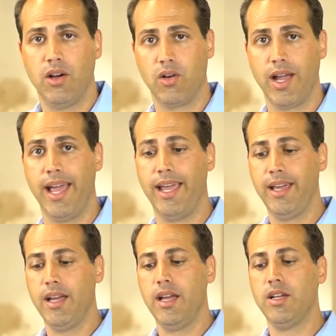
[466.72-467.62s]
okay?
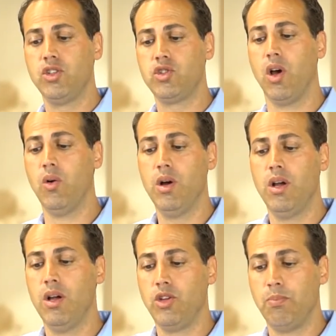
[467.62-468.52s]
So
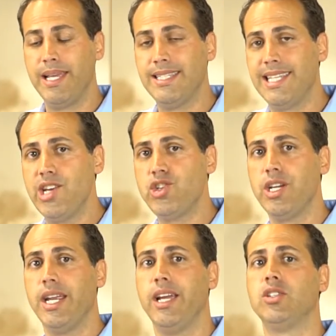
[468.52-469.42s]

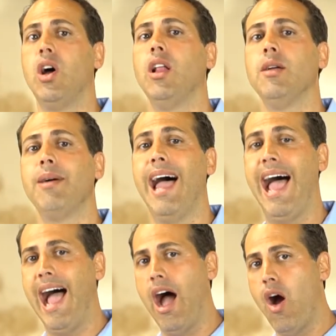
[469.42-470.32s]
positioning is all about
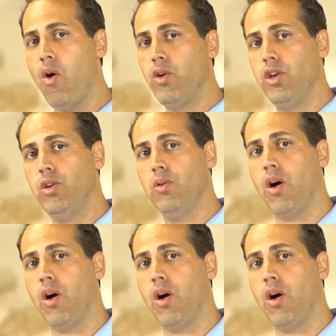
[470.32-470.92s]
how you